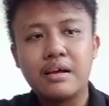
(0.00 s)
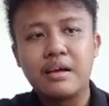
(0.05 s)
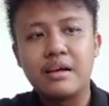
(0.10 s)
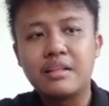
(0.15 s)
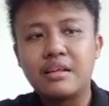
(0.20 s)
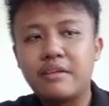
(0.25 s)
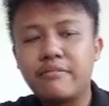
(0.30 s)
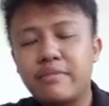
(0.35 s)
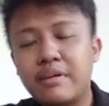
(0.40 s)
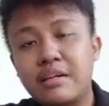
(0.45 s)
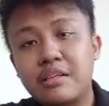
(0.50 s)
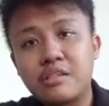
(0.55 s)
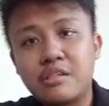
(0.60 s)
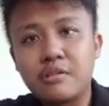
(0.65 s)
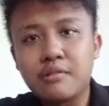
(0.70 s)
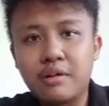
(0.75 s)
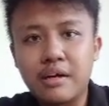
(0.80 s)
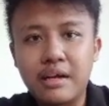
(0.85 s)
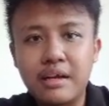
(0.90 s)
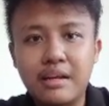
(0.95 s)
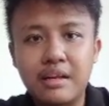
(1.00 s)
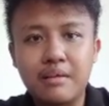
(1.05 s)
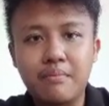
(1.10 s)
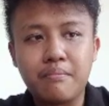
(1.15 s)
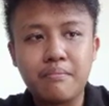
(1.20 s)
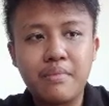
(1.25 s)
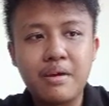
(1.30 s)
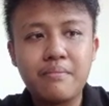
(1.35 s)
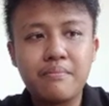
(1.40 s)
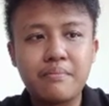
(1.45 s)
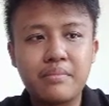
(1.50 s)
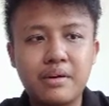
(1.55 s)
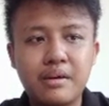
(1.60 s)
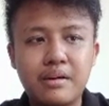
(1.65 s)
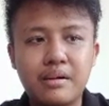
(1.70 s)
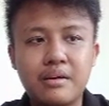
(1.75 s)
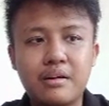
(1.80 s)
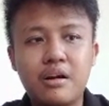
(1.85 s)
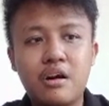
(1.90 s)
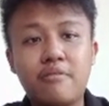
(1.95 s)
It refers to any
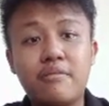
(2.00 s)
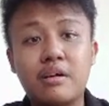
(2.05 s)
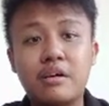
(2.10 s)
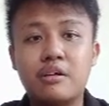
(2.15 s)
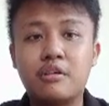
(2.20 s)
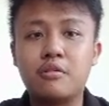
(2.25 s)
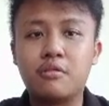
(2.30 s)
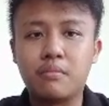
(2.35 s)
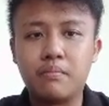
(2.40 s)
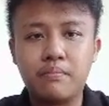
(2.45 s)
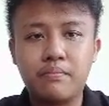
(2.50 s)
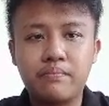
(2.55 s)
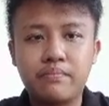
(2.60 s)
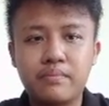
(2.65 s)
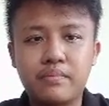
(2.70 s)
member of a group.